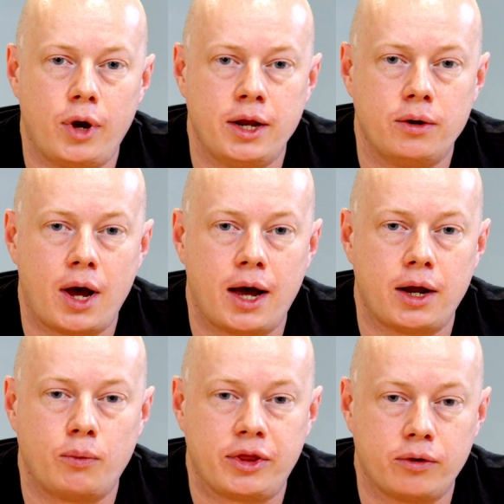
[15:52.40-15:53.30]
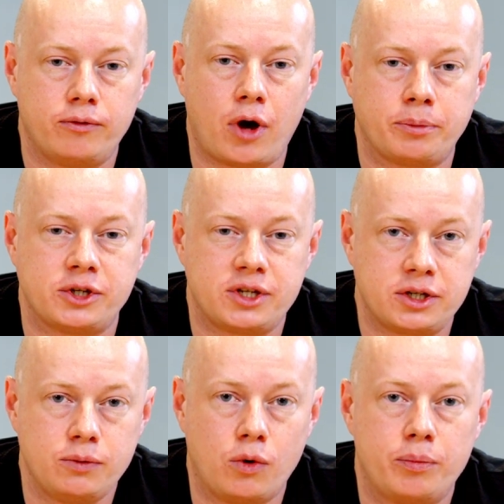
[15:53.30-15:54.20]
and with up to
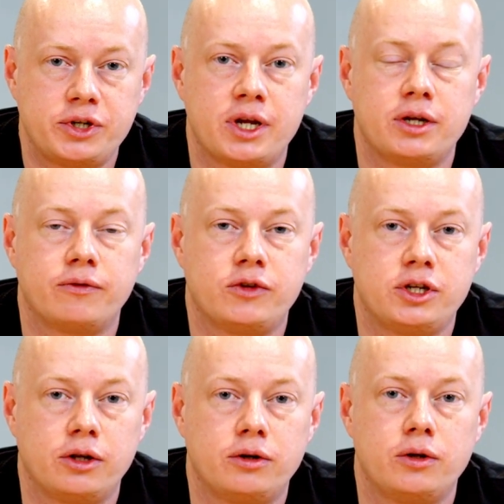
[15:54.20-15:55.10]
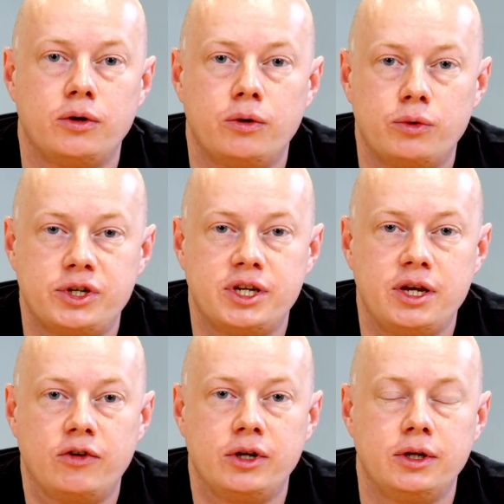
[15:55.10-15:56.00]
61% of the children
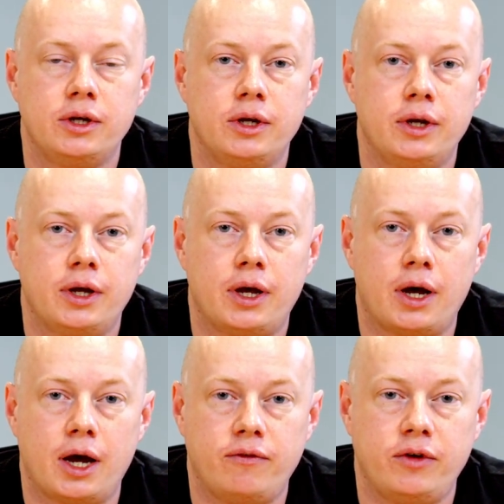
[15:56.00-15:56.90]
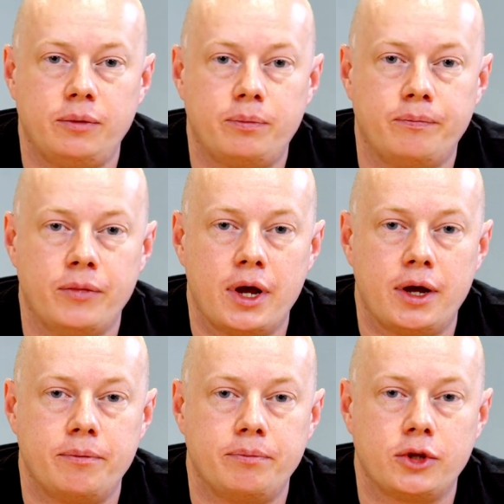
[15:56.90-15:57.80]
receiving IV
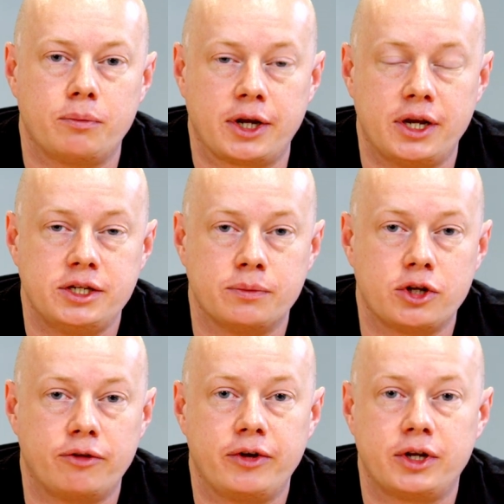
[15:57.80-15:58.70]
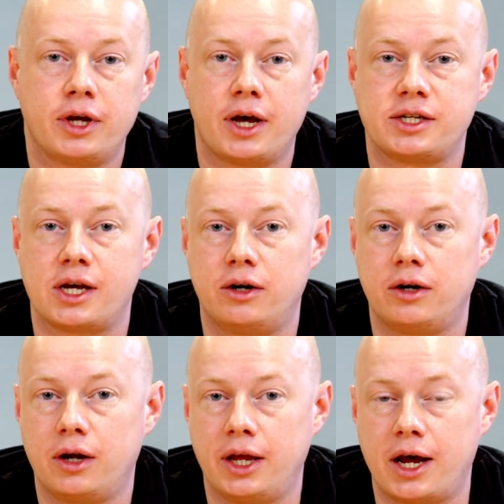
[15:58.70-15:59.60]
magnesium sulfate as
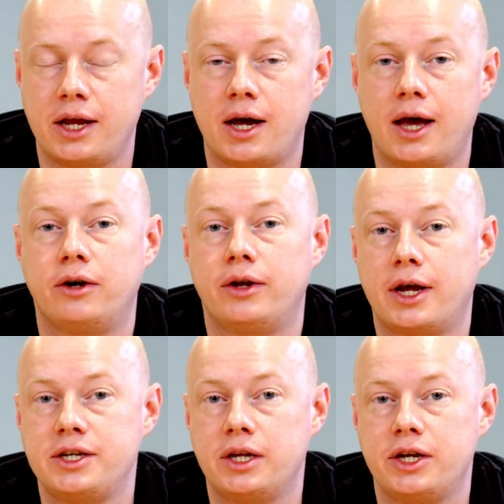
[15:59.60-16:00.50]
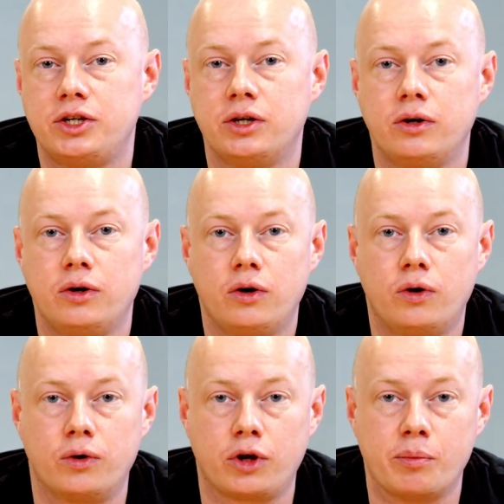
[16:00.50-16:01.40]
either in isolation
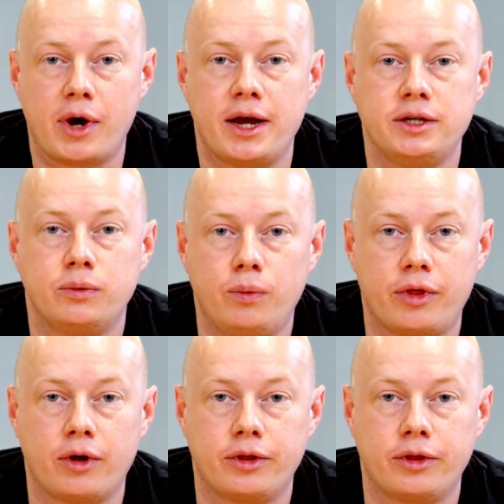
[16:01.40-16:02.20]
or combined with